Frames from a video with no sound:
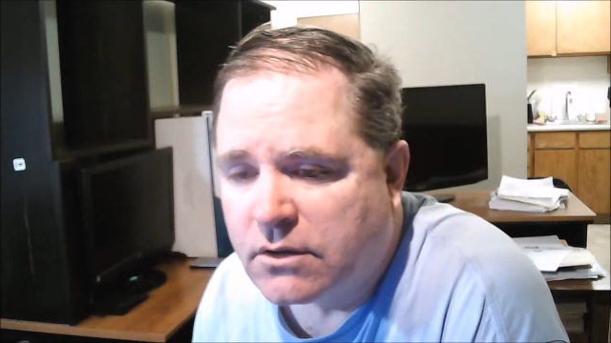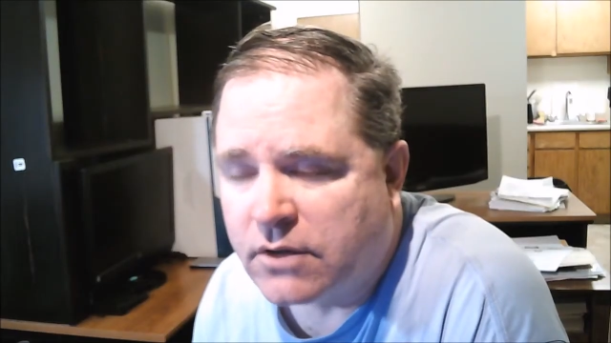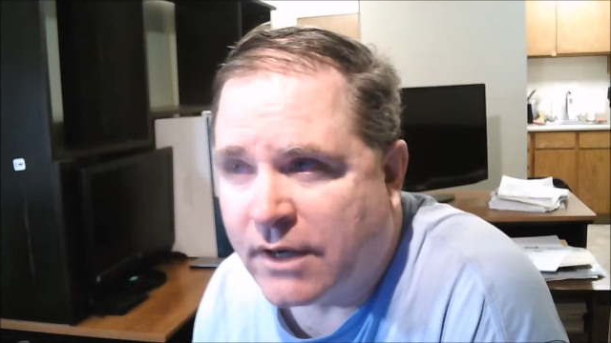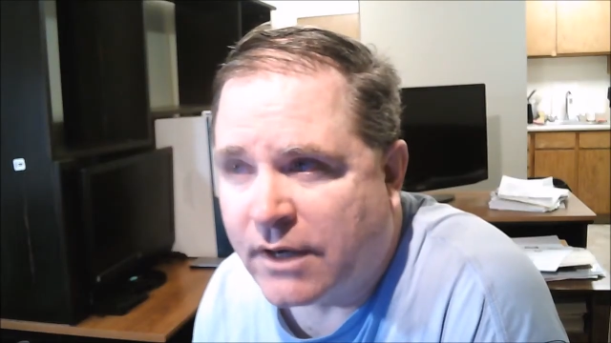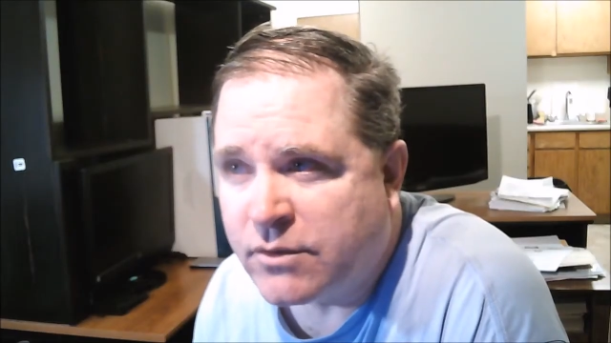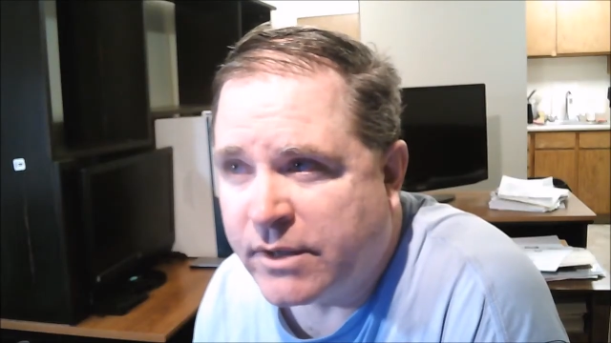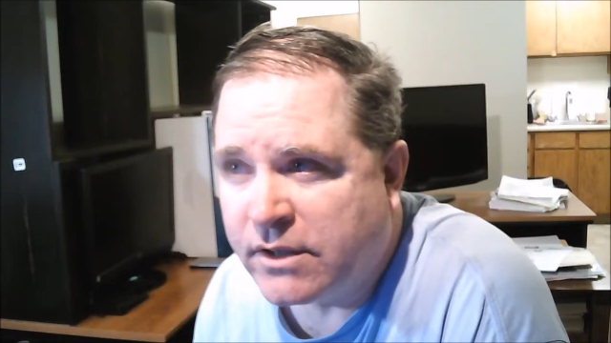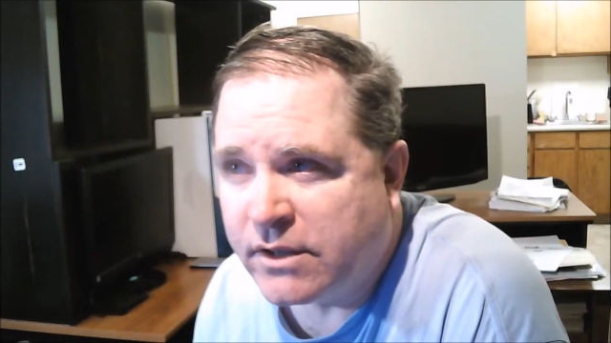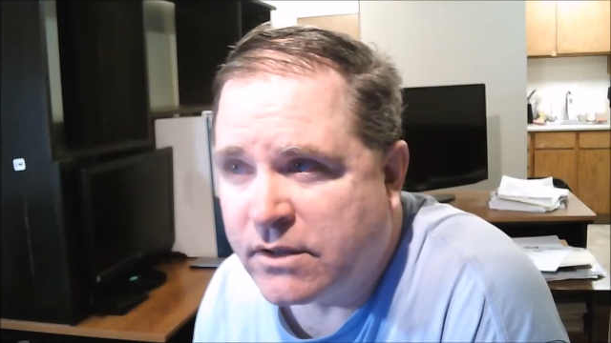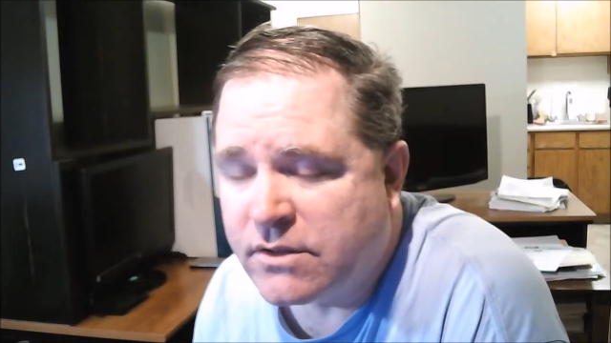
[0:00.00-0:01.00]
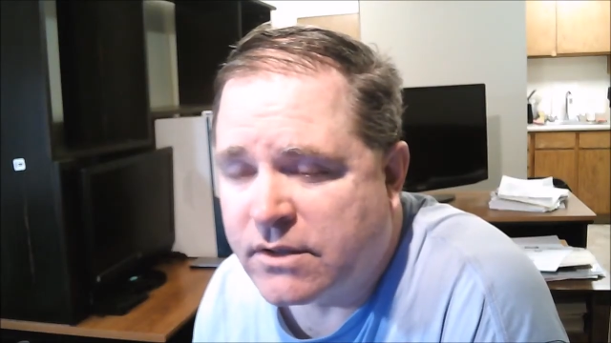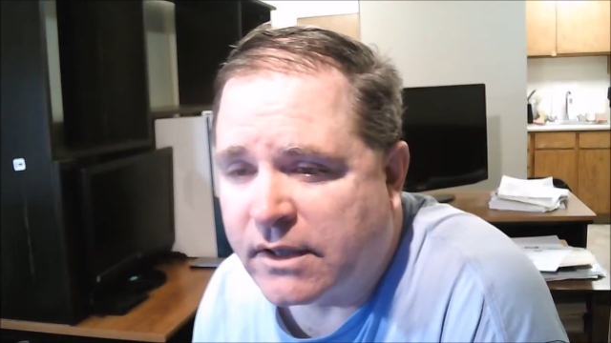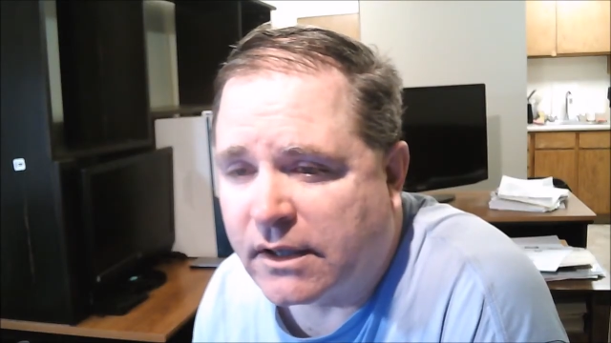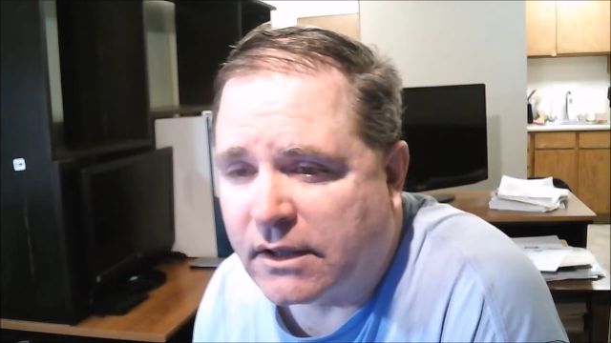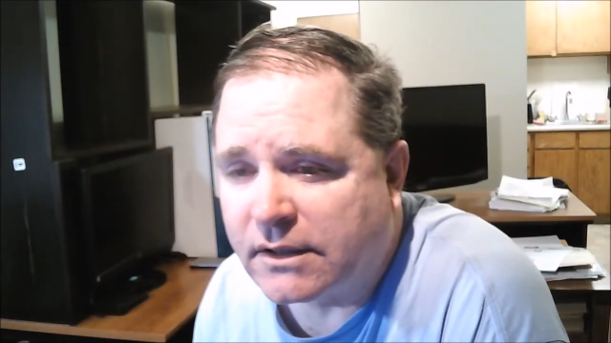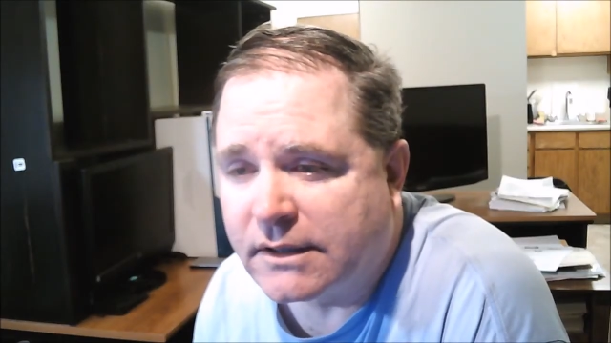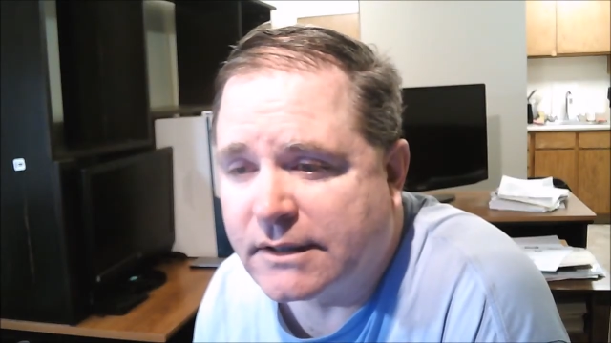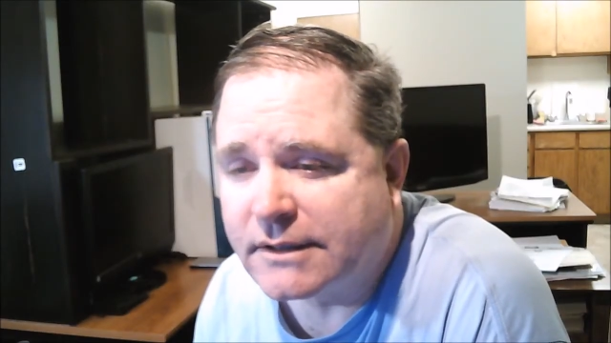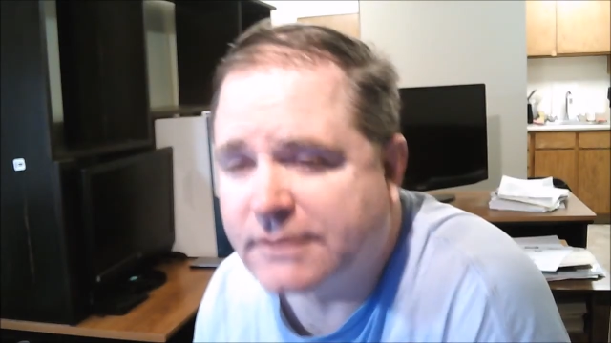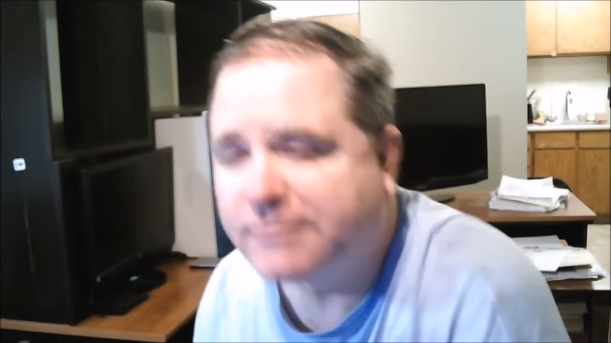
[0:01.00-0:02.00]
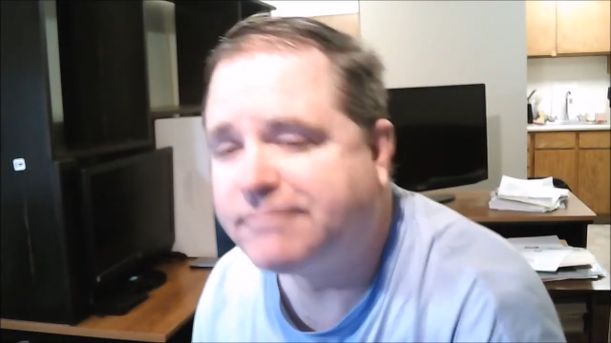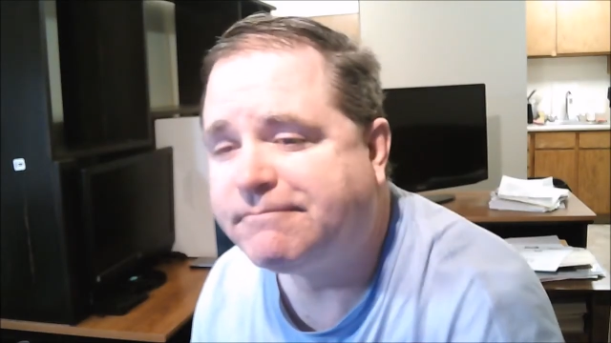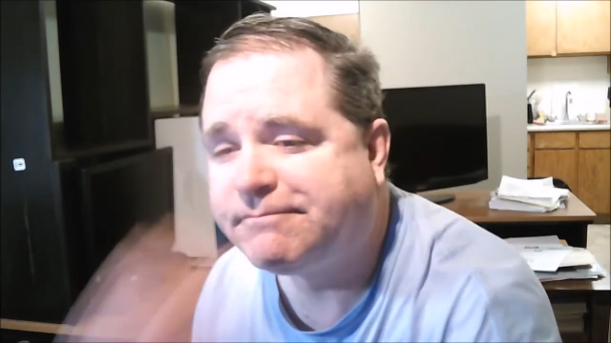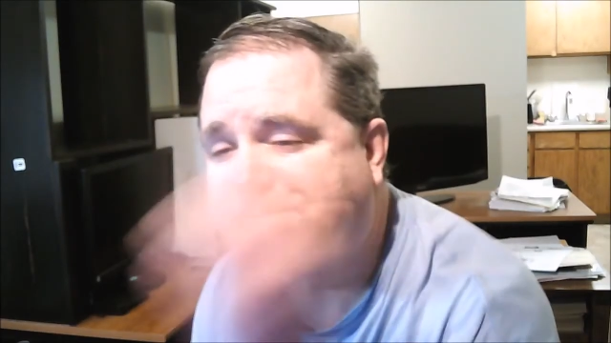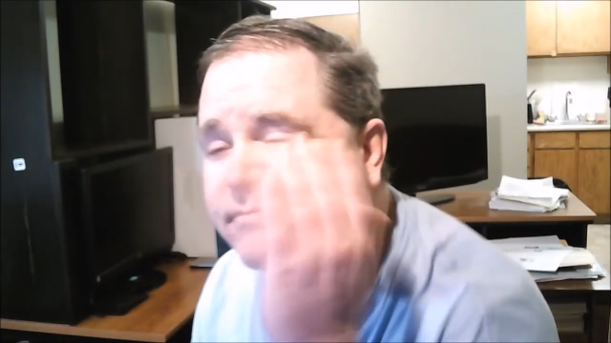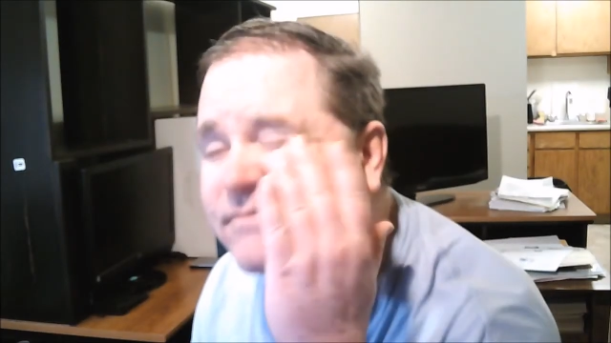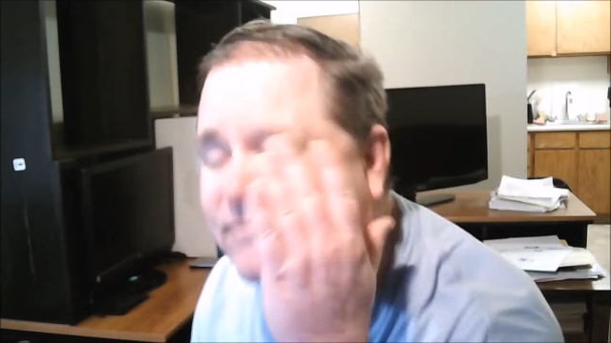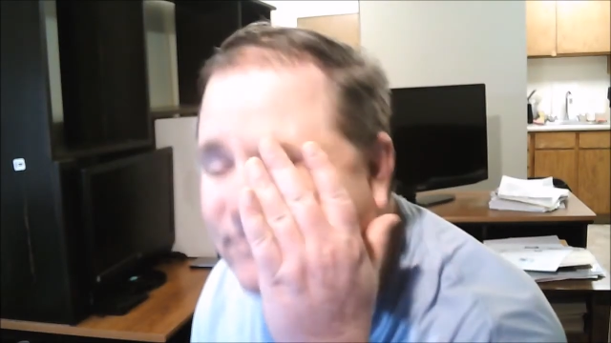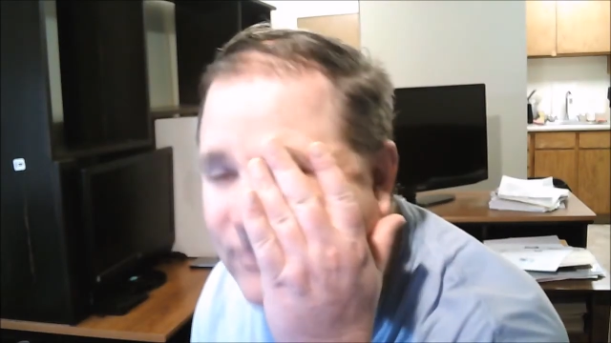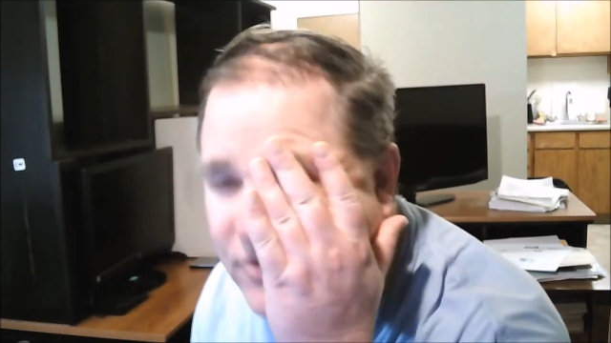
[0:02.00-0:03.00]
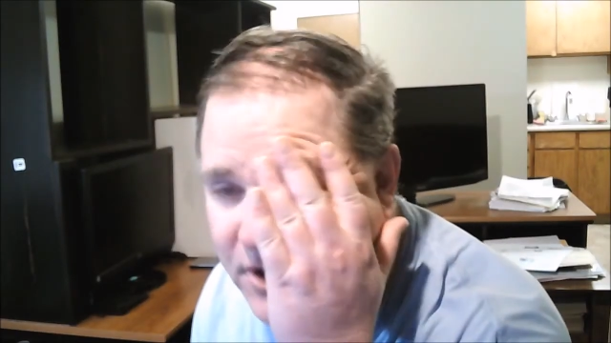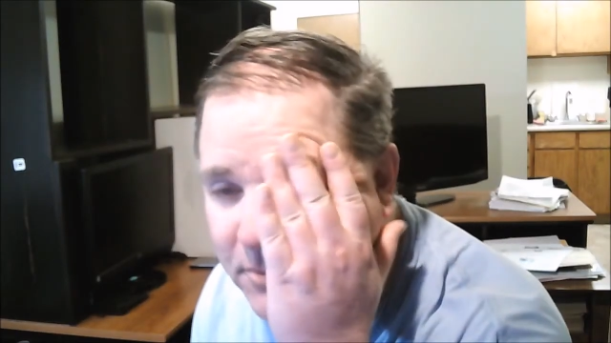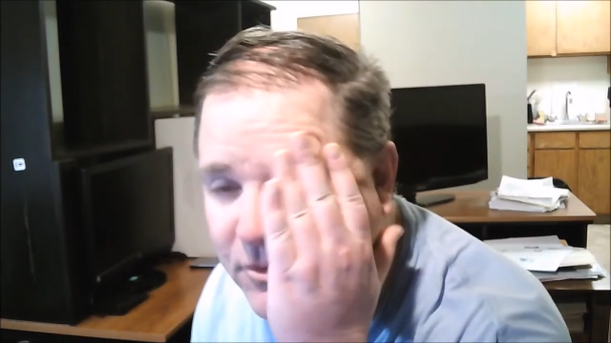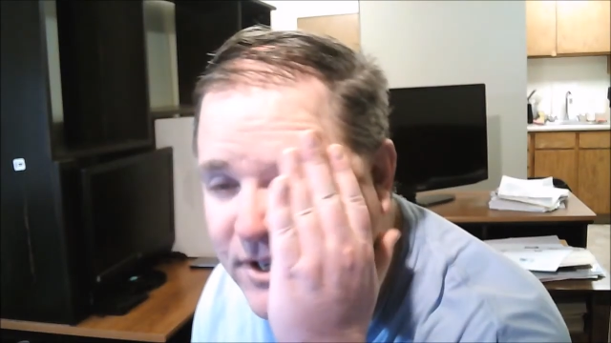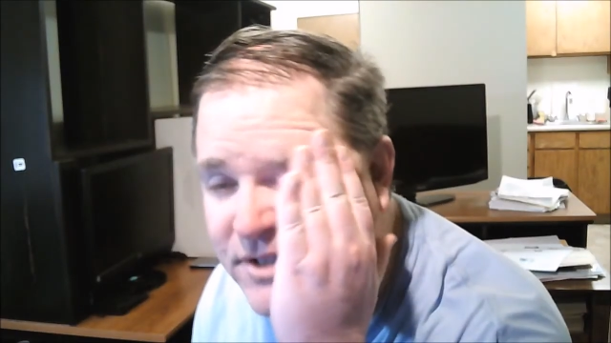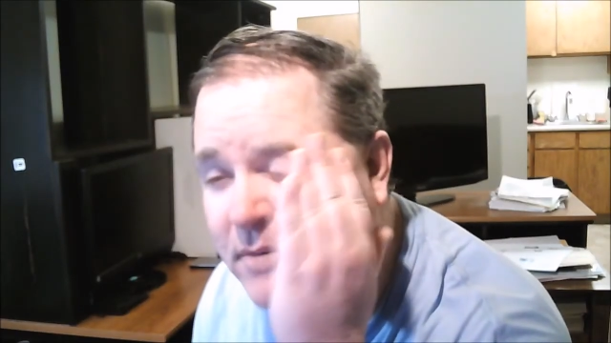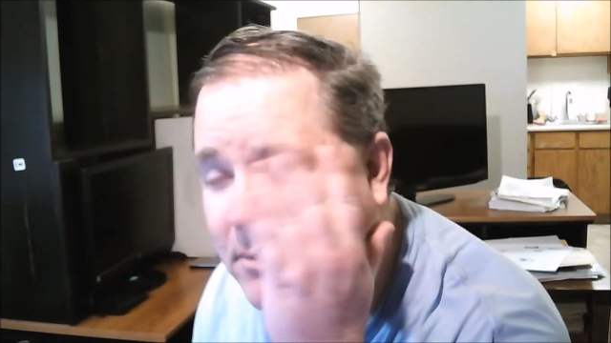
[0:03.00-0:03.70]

Travis Wayne Goodsell. For some reason,